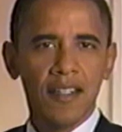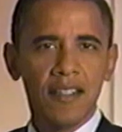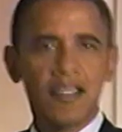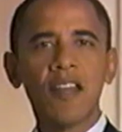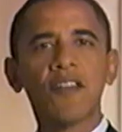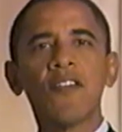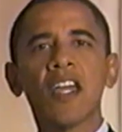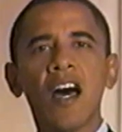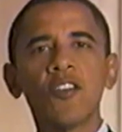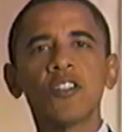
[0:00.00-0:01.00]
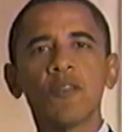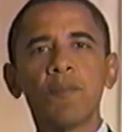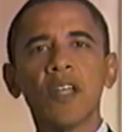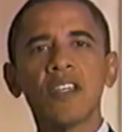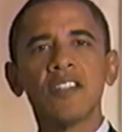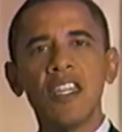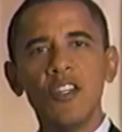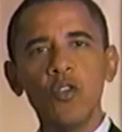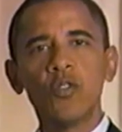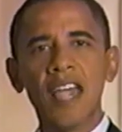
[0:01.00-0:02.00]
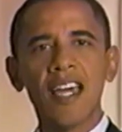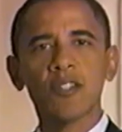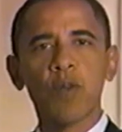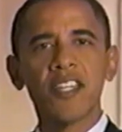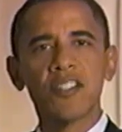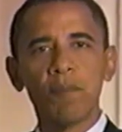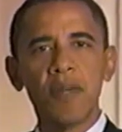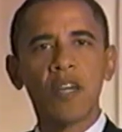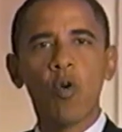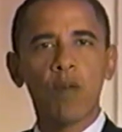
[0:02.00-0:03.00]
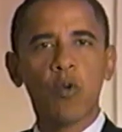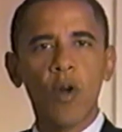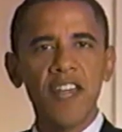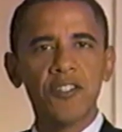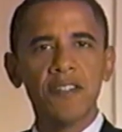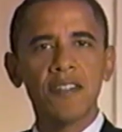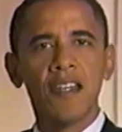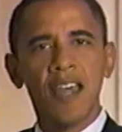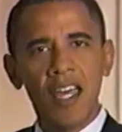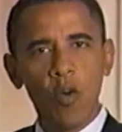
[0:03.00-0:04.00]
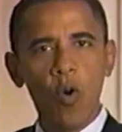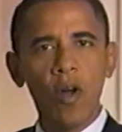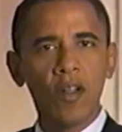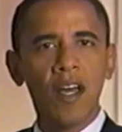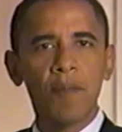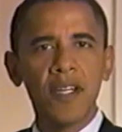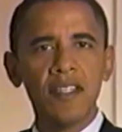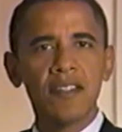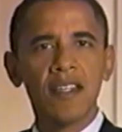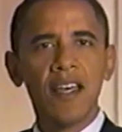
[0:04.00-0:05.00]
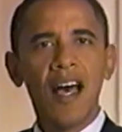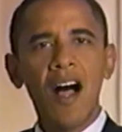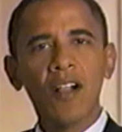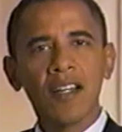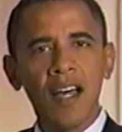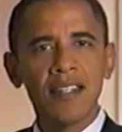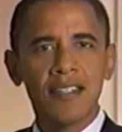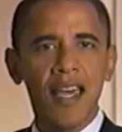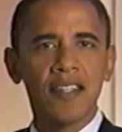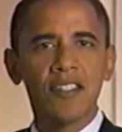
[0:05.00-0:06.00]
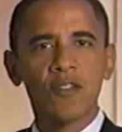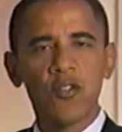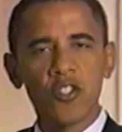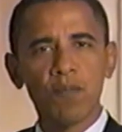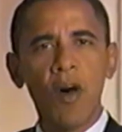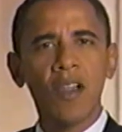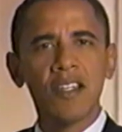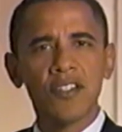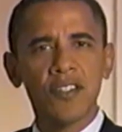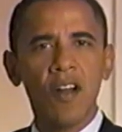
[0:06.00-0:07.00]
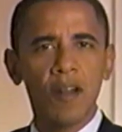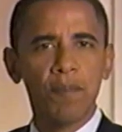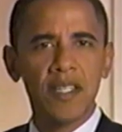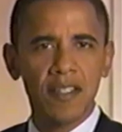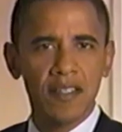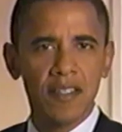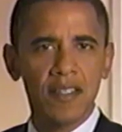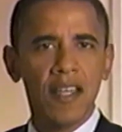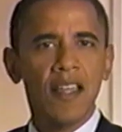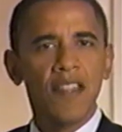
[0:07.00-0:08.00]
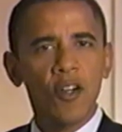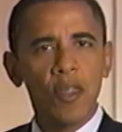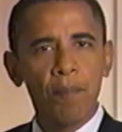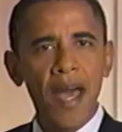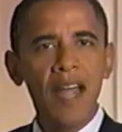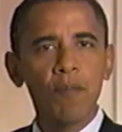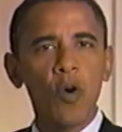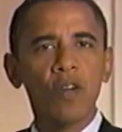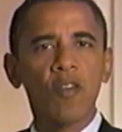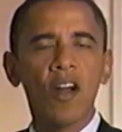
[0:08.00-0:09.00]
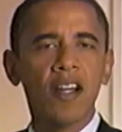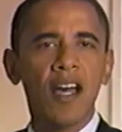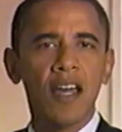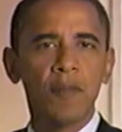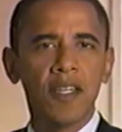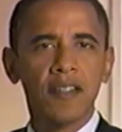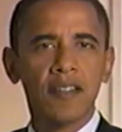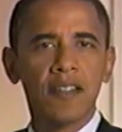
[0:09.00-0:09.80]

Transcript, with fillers: Instead of giving hundreds of billions in new tax breaks to big corporations and oil companies, I'll cut taxes for small and startup businesses that are the backbone of our economy.